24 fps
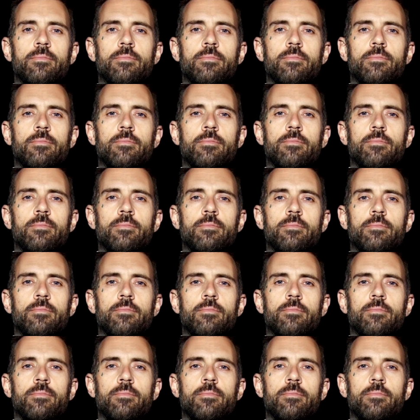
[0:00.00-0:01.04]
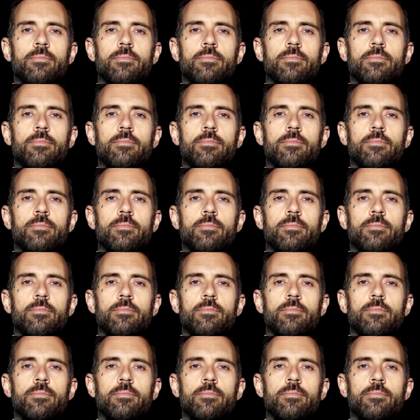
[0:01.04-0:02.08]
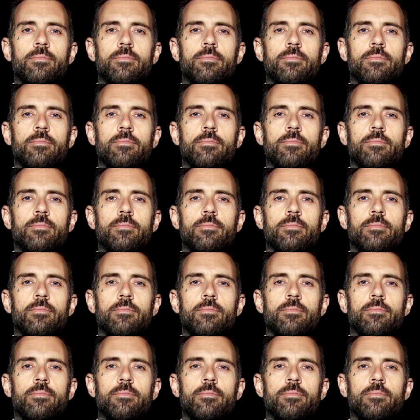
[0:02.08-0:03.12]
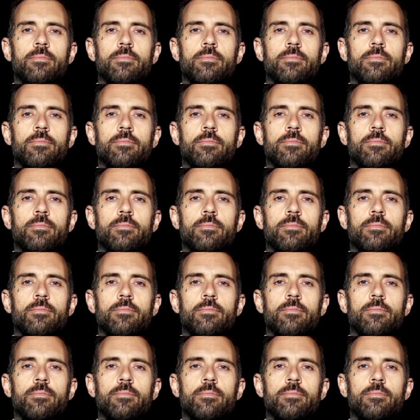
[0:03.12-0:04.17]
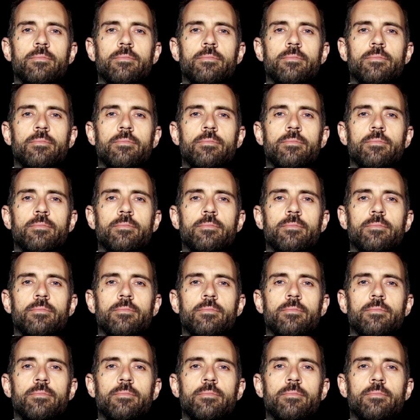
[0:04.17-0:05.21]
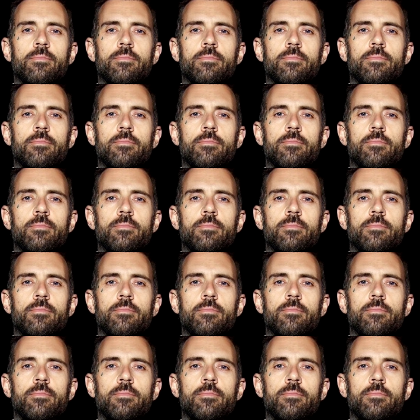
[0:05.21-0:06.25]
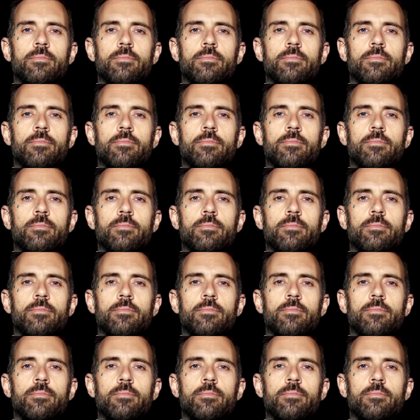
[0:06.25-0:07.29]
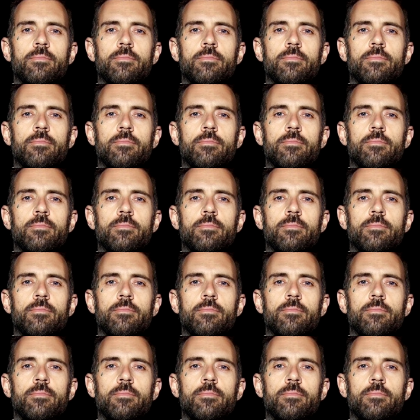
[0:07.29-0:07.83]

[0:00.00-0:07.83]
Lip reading: (silent)